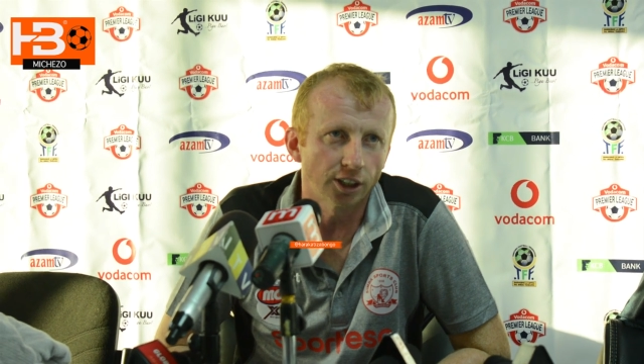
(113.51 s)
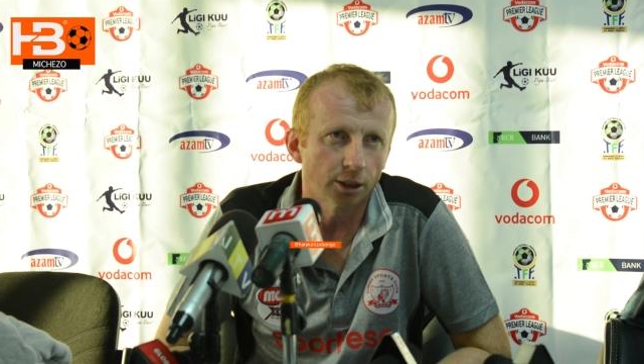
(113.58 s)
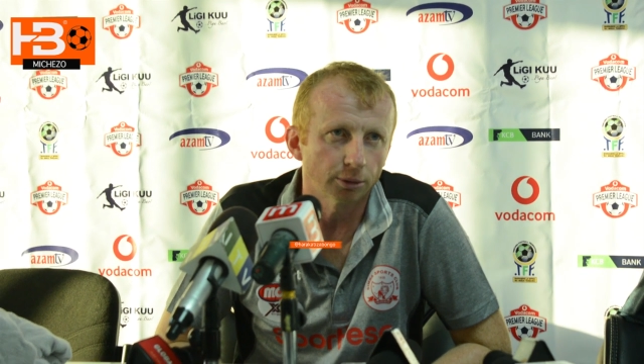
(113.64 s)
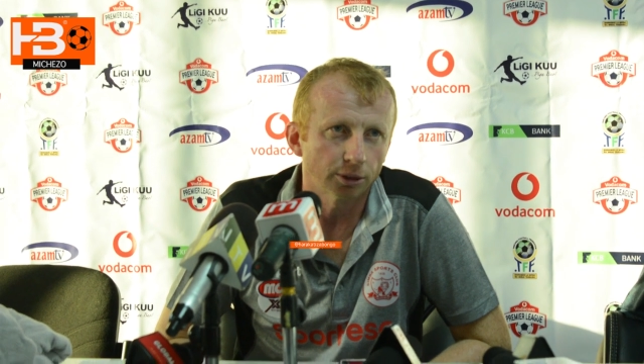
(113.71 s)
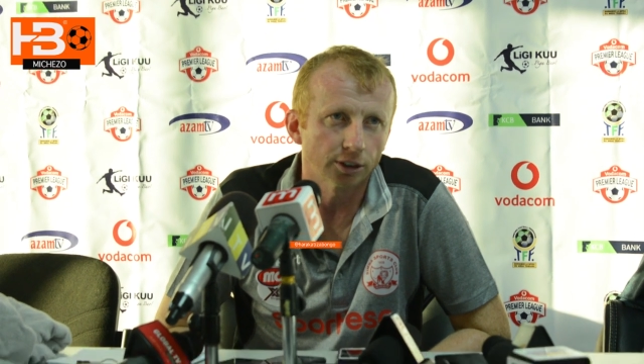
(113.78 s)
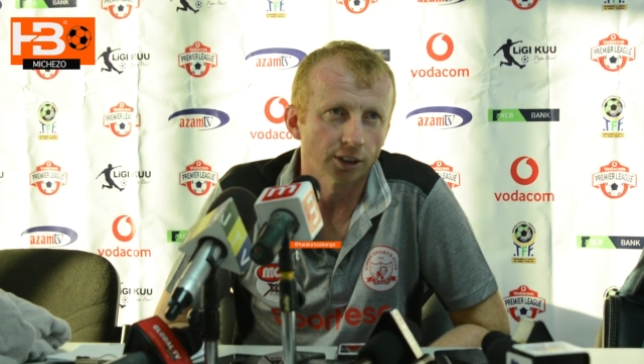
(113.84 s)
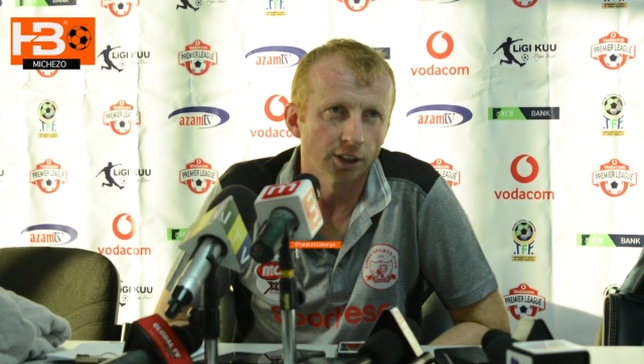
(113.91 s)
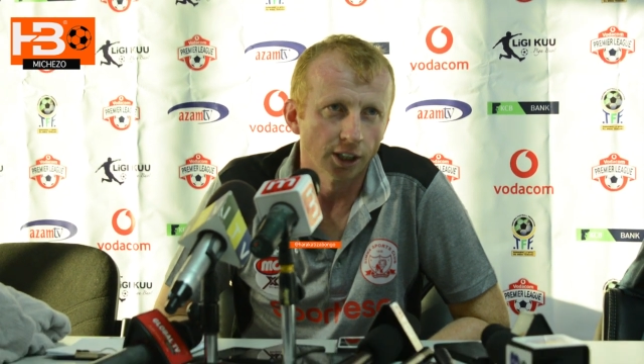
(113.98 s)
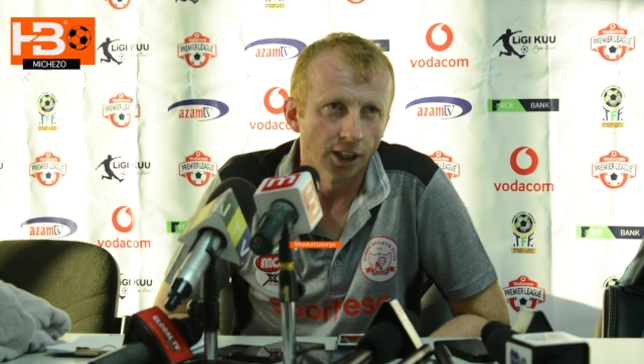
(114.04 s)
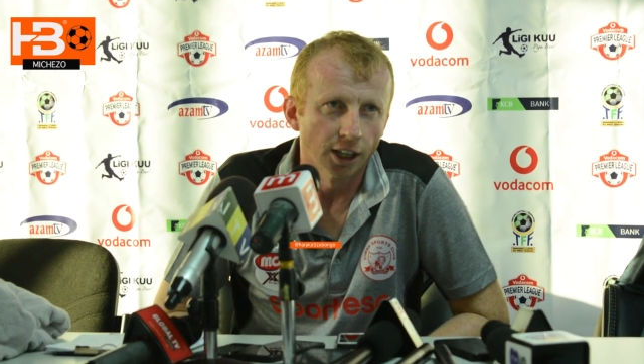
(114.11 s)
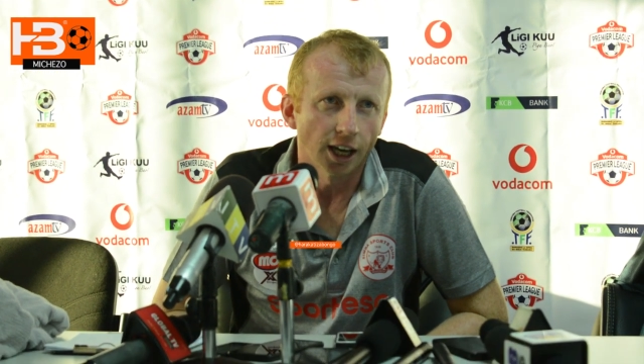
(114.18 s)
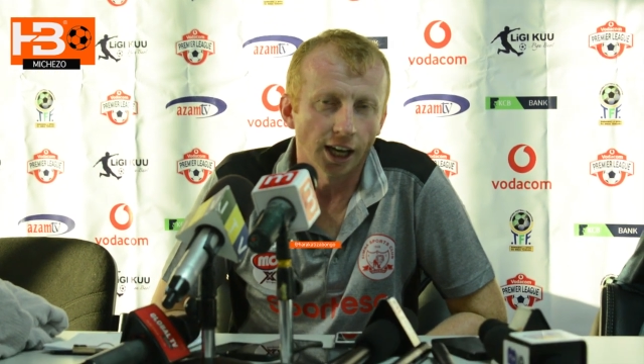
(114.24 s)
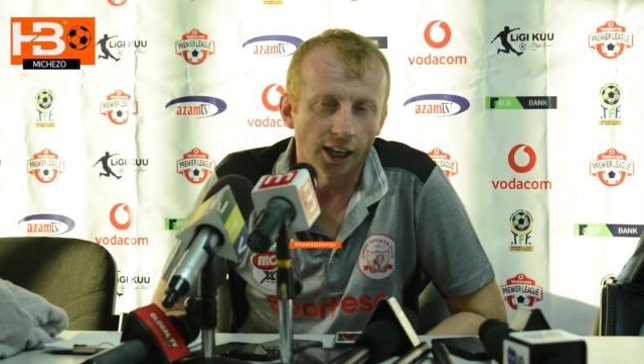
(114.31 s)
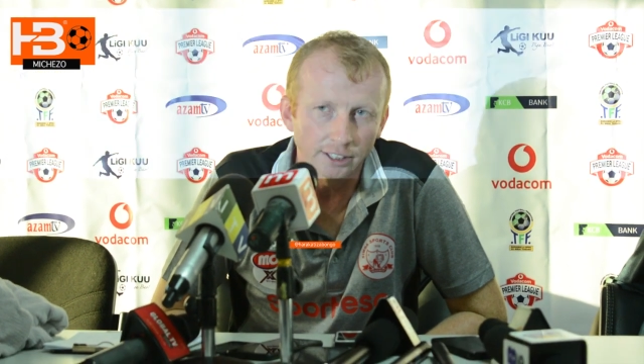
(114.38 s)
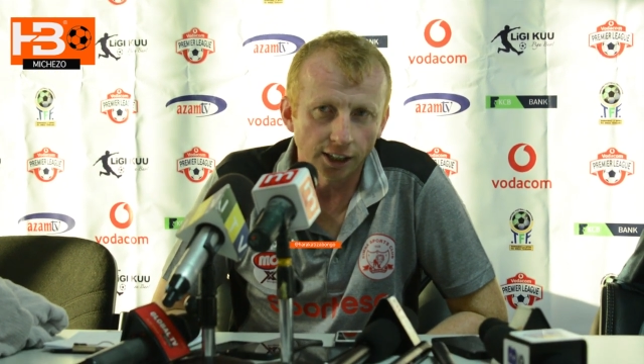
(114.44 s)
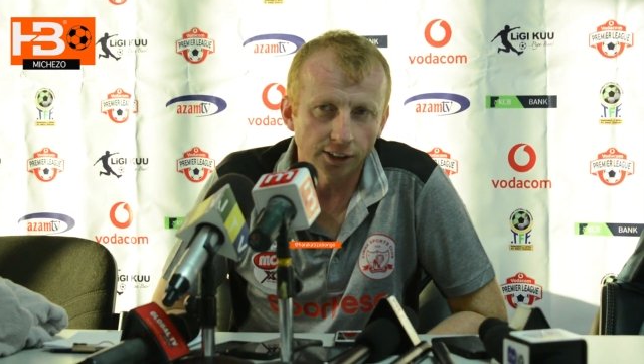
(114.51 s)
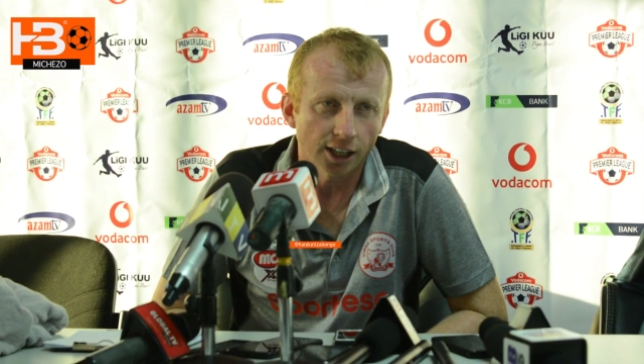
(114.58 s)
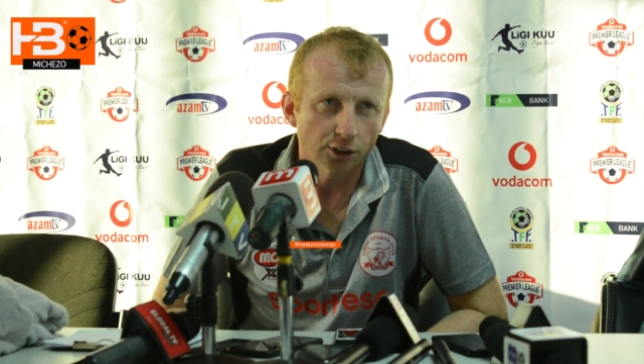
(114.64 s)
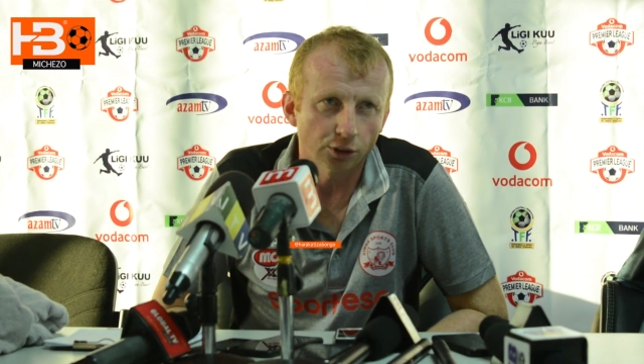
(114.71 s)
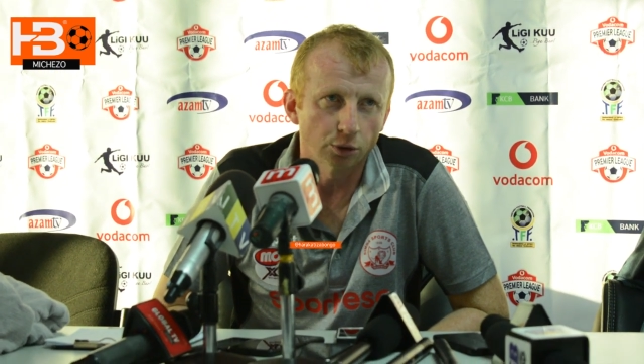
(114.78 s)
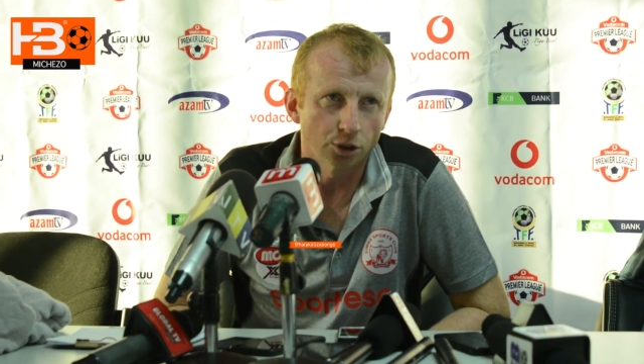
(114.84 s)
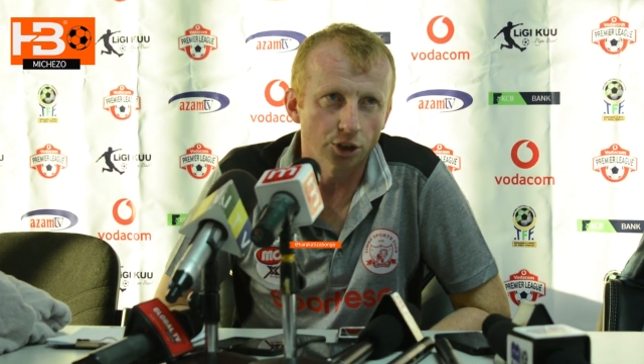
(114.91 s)
games. And that
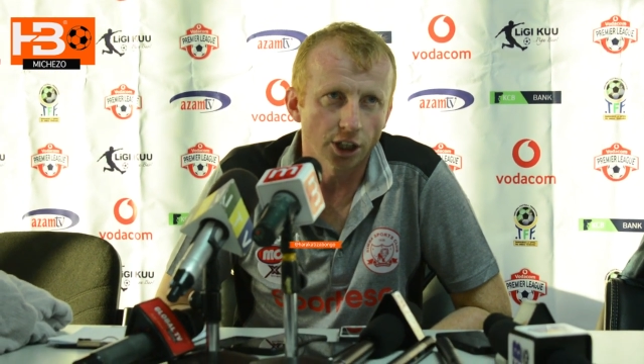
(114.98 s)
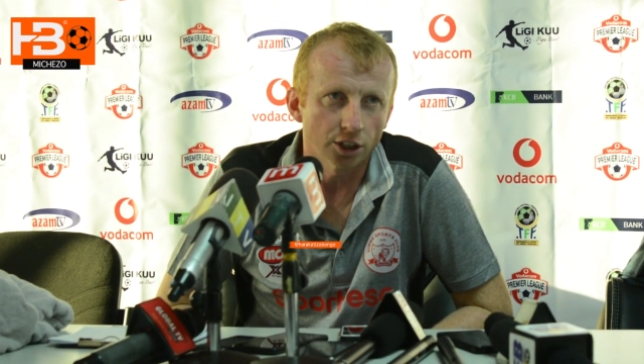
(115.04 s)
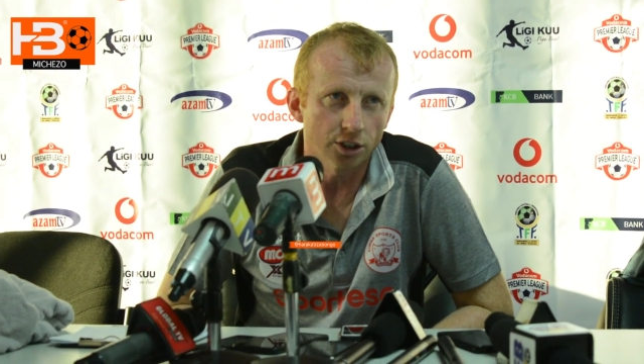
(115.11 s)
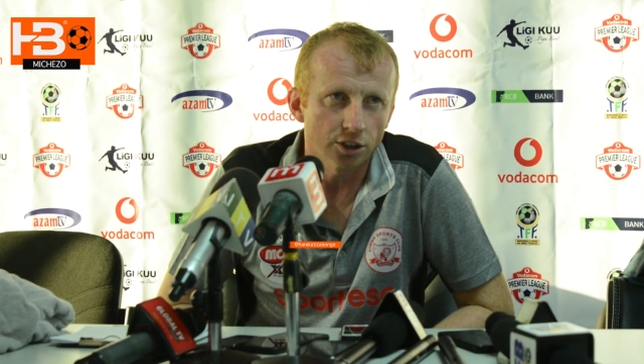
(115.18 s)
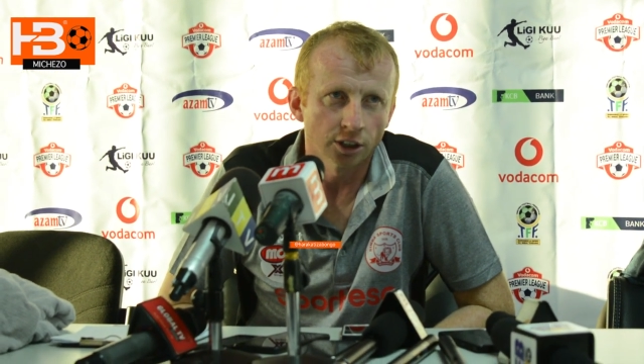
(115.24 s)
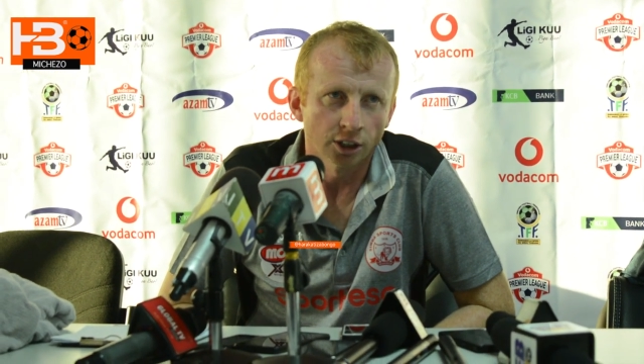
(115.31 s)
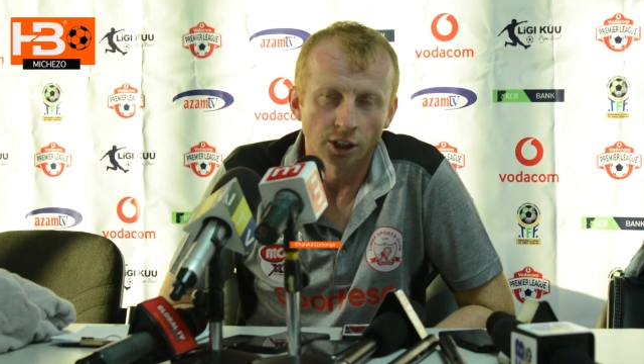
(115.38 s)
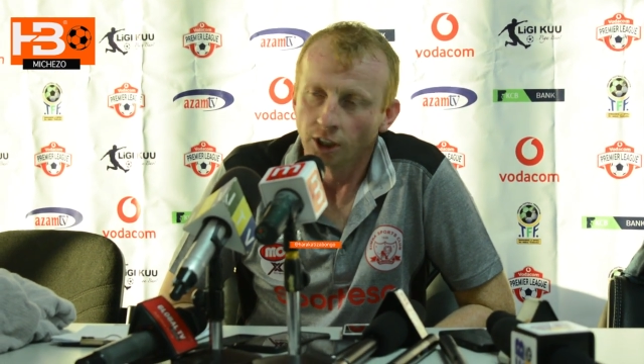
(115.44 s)
has to change.